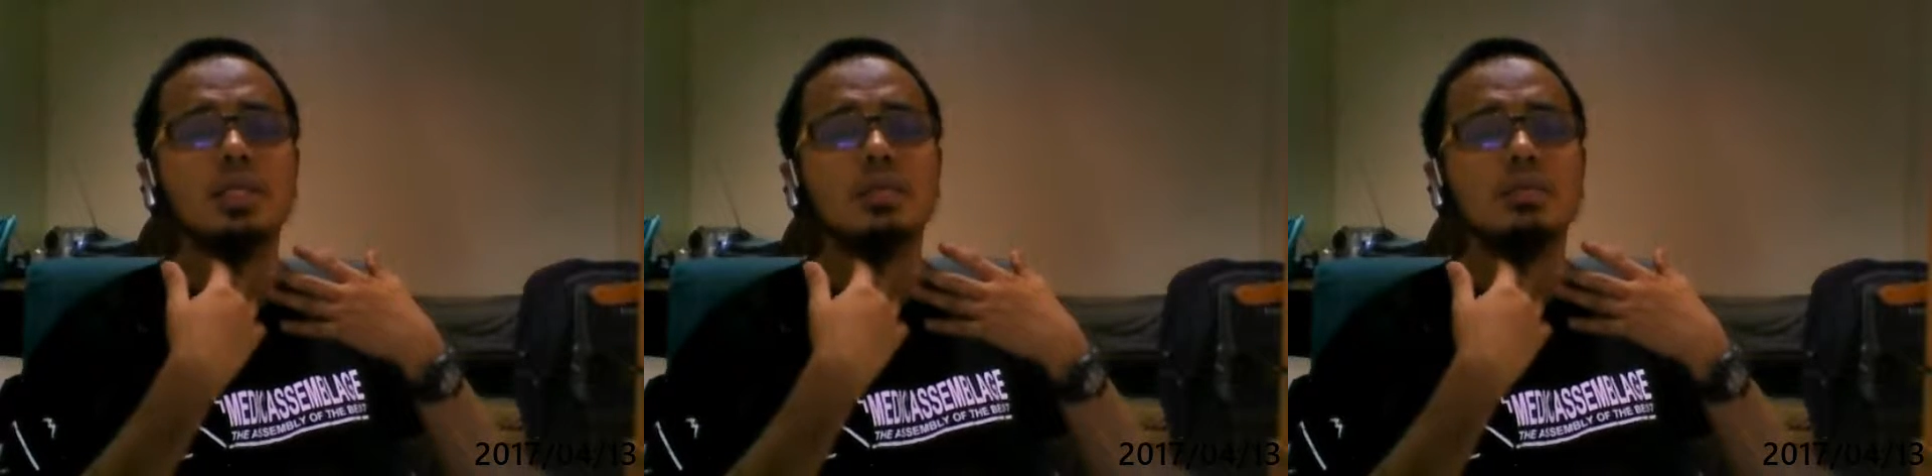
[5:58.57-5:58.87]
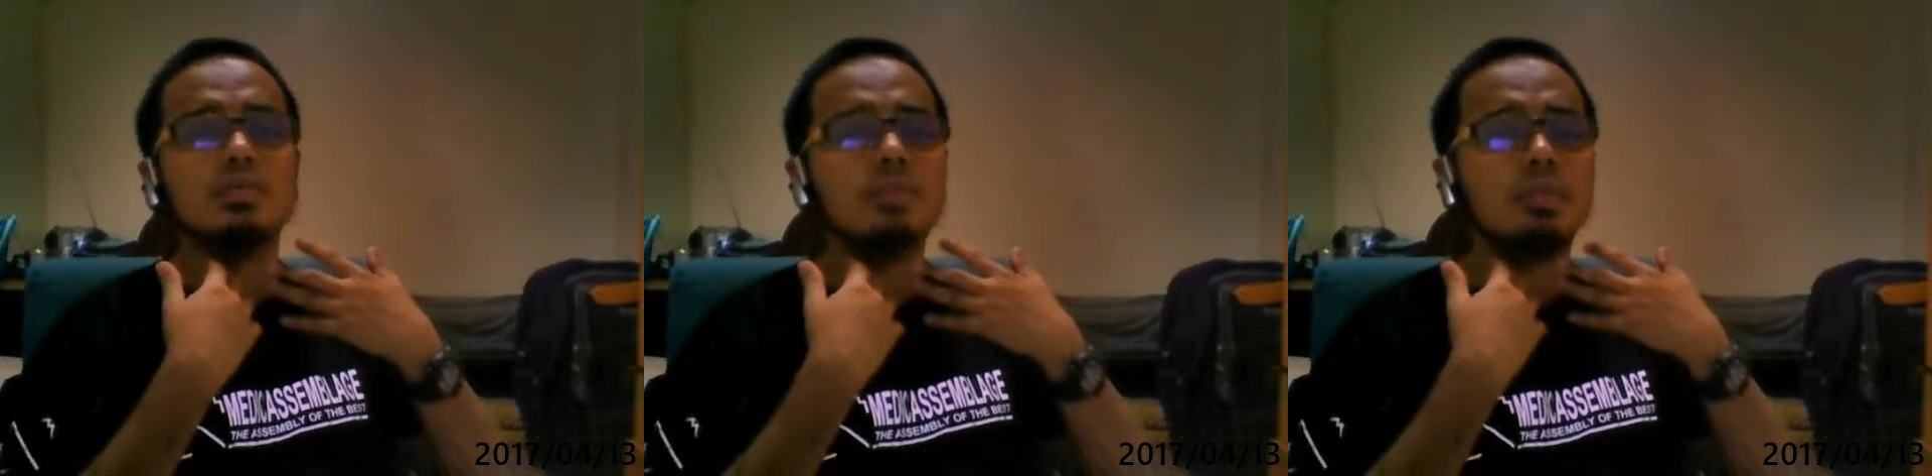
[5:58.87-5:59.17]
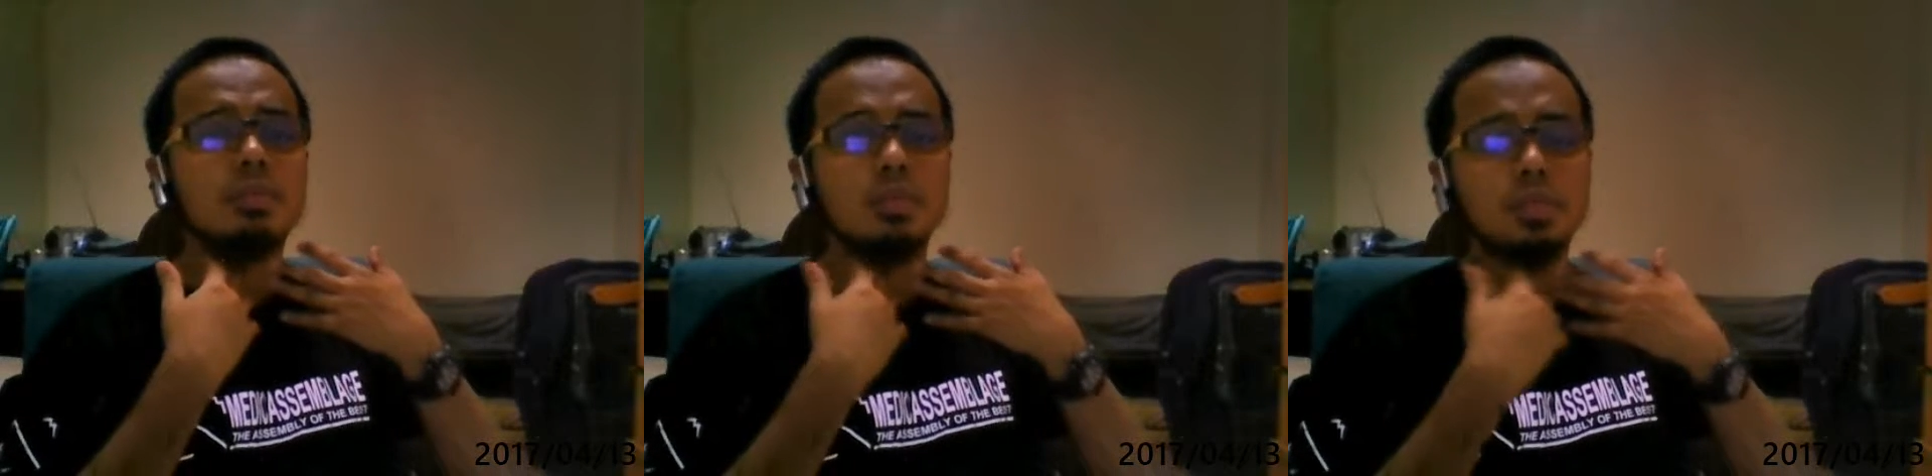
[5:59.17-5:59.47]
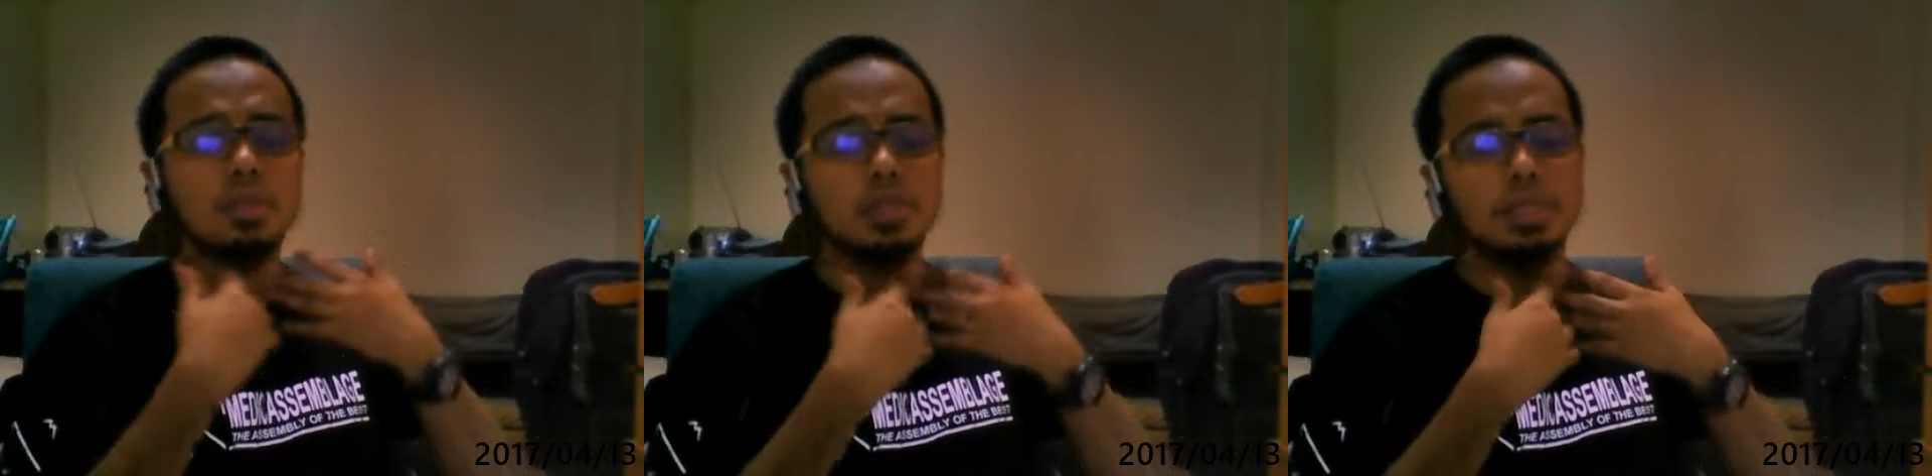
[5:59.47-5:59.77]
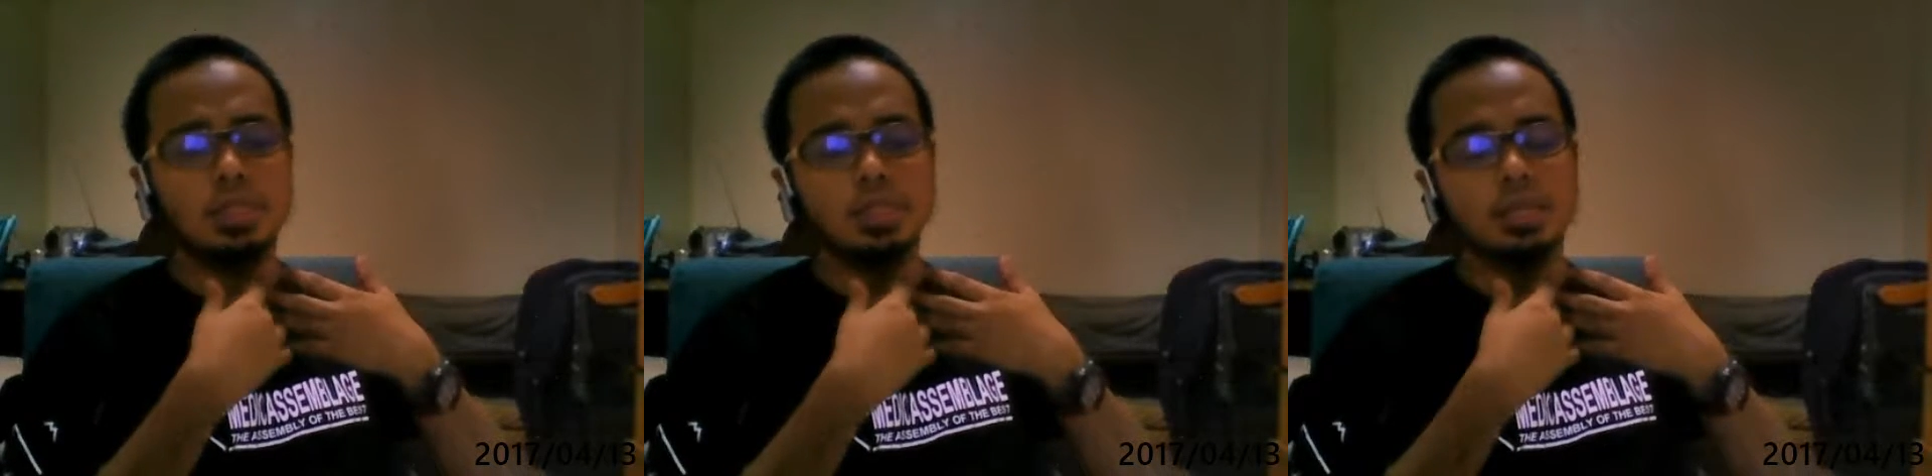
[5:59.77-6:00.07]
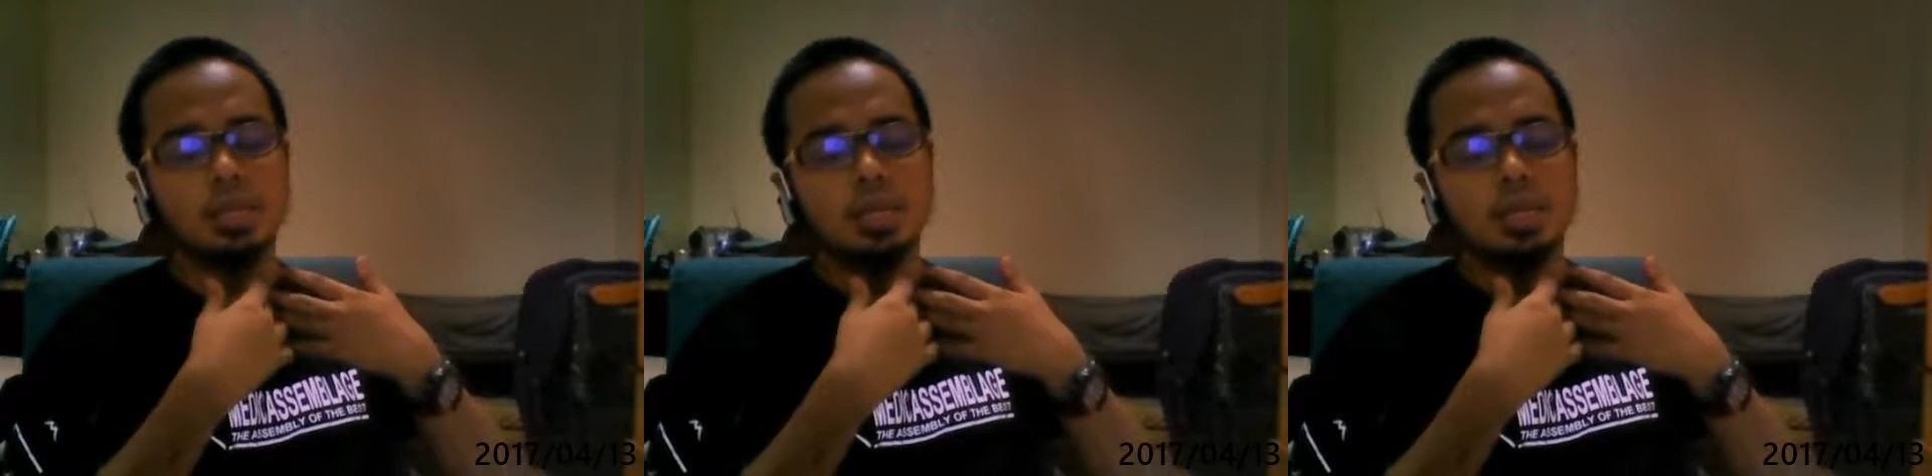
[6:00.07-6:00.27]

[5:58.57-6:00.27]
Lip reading: you palpable goiter.